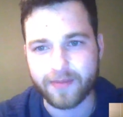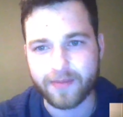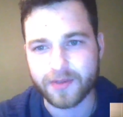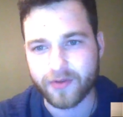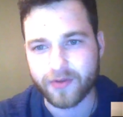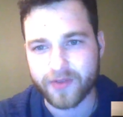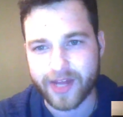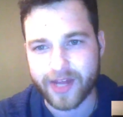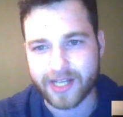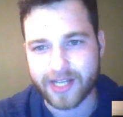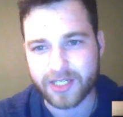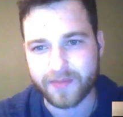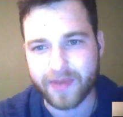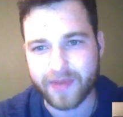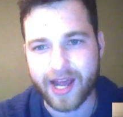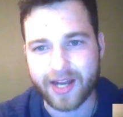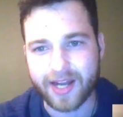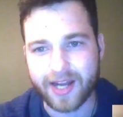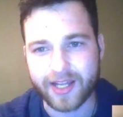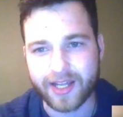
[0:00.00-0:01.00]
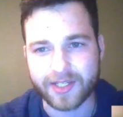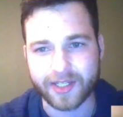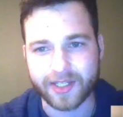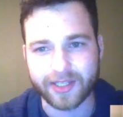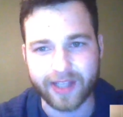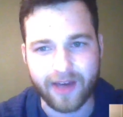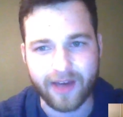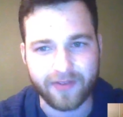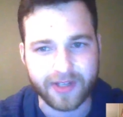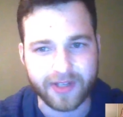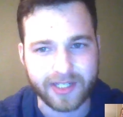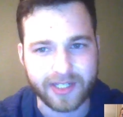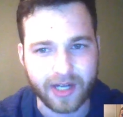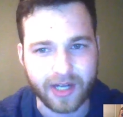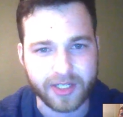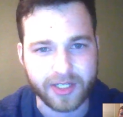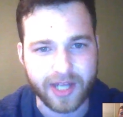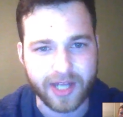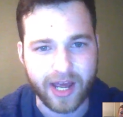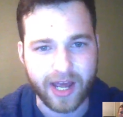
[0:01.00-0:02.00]
Over that span, he has 11
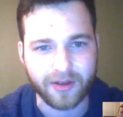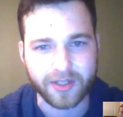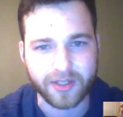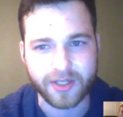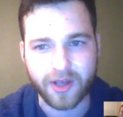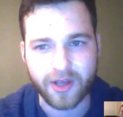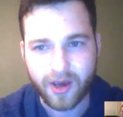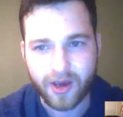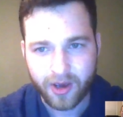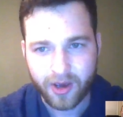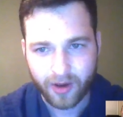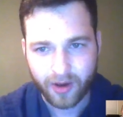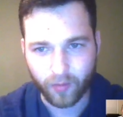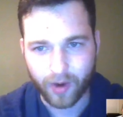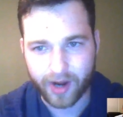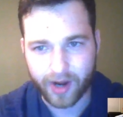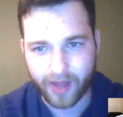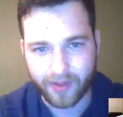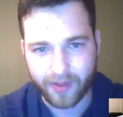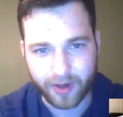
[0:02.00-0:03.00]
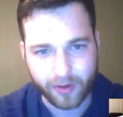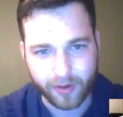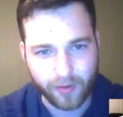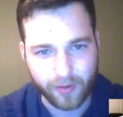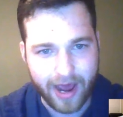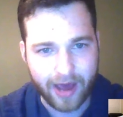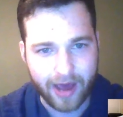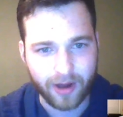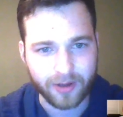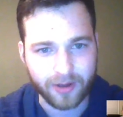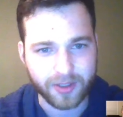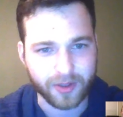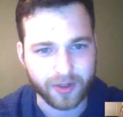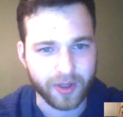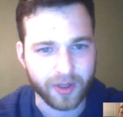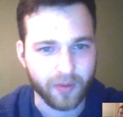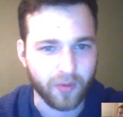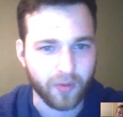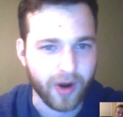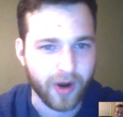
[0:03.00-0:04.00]
touchdowns, 1 on the ground, only
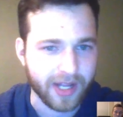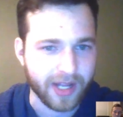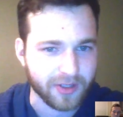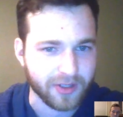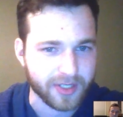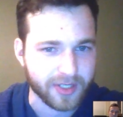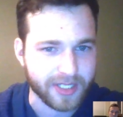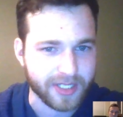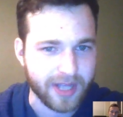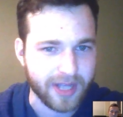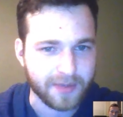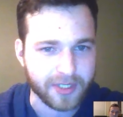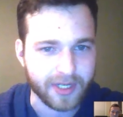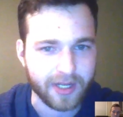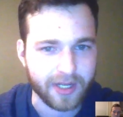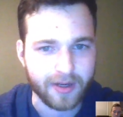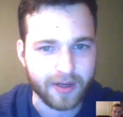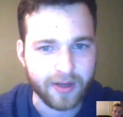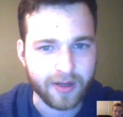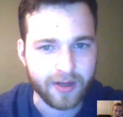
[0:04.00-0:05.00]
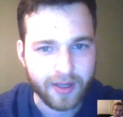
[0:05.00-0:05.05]
1 interception,